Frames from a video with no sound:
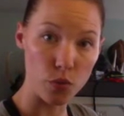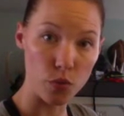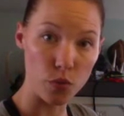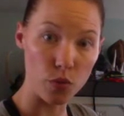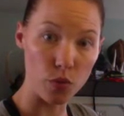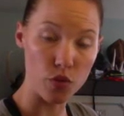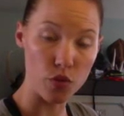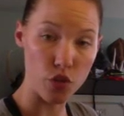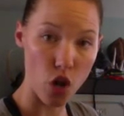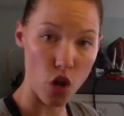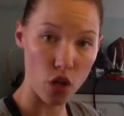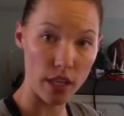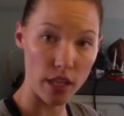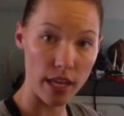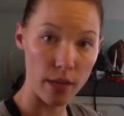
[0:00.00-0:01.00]

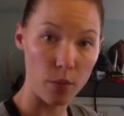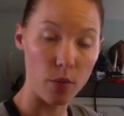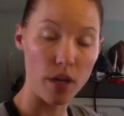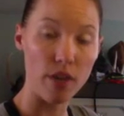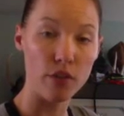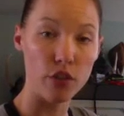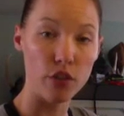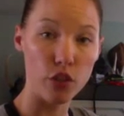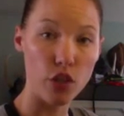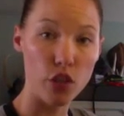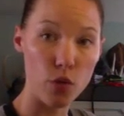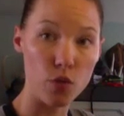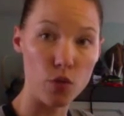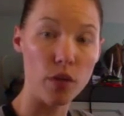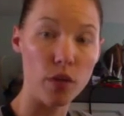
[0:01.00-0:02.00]
strong leg,
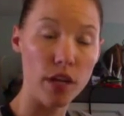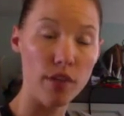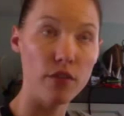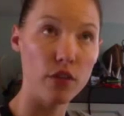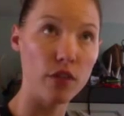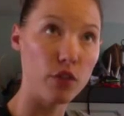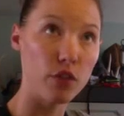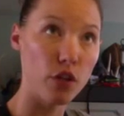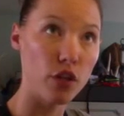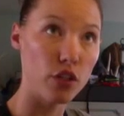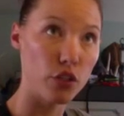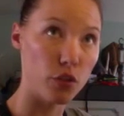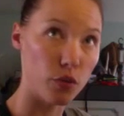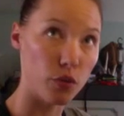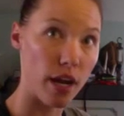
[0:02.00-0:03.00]
if you're on
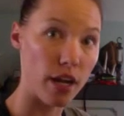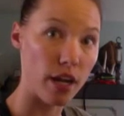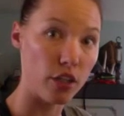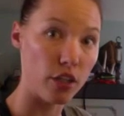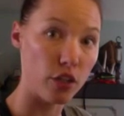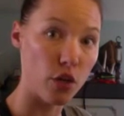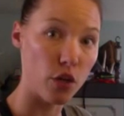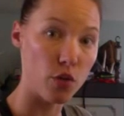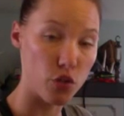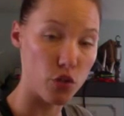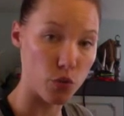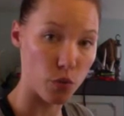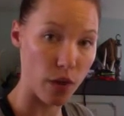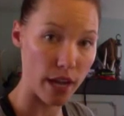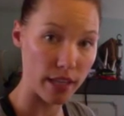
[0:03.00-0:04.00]
your
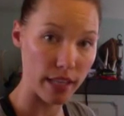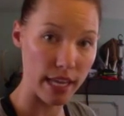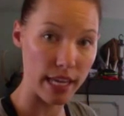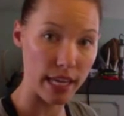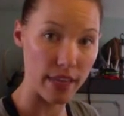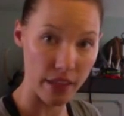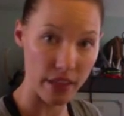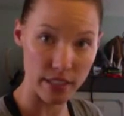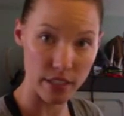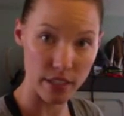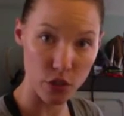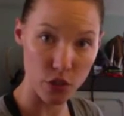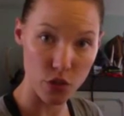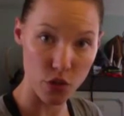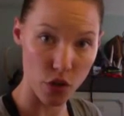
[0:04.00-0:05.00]
coach's right leg and that's
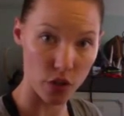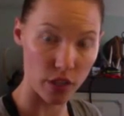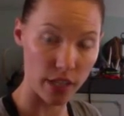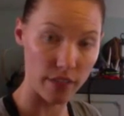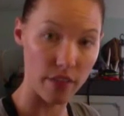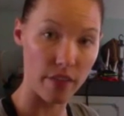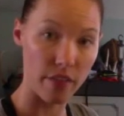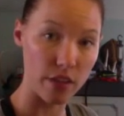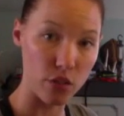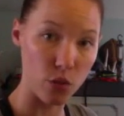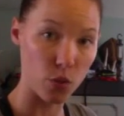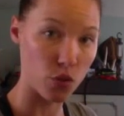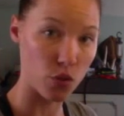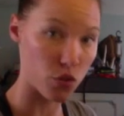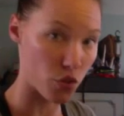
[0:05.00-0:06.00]
their strong leg, then that's
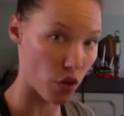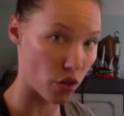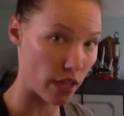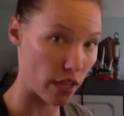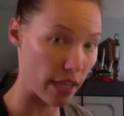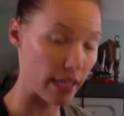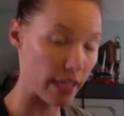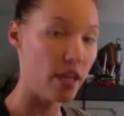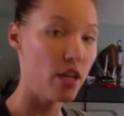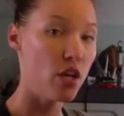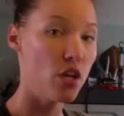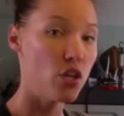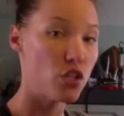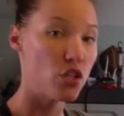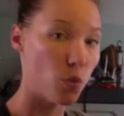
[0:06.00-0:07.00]
your strong leg.
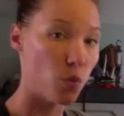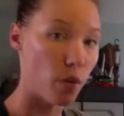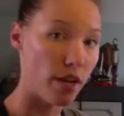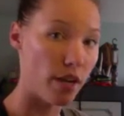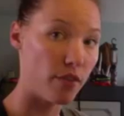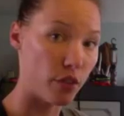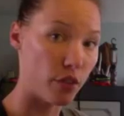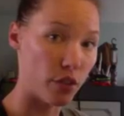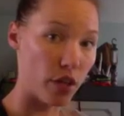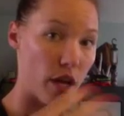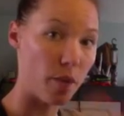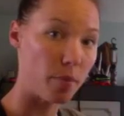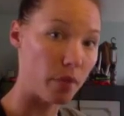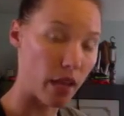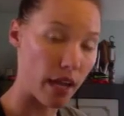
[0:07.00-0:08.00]
So whatever your
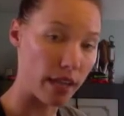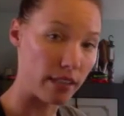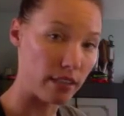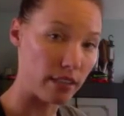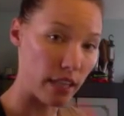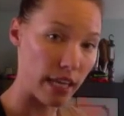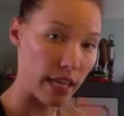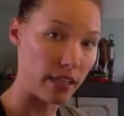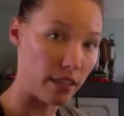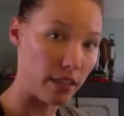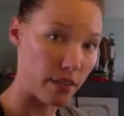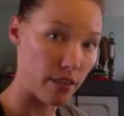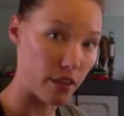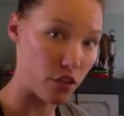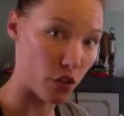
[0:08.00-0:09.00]
upline leg
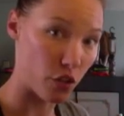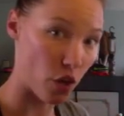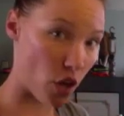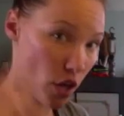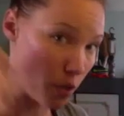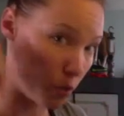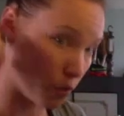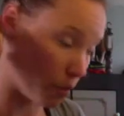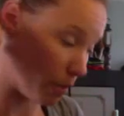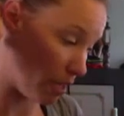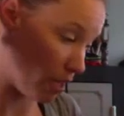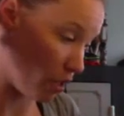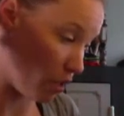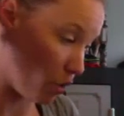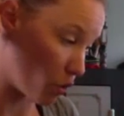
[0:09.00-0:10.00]
that you're on will
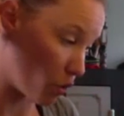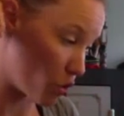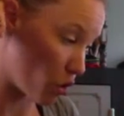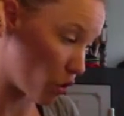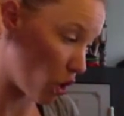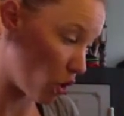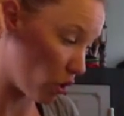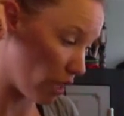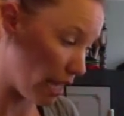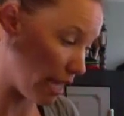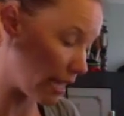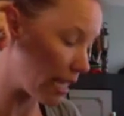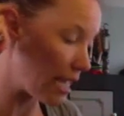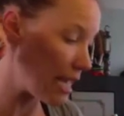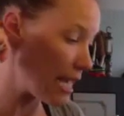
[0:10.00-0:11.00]
be your strong
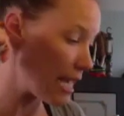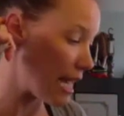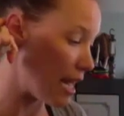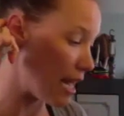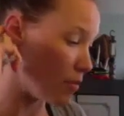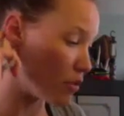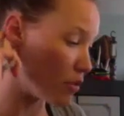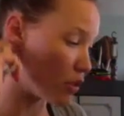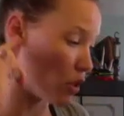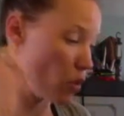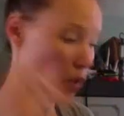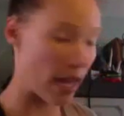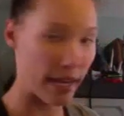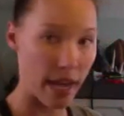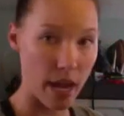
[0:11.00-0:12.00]
leg. So
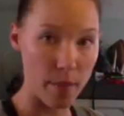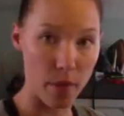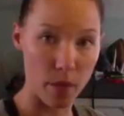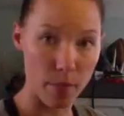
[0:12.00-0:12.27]
like I'm on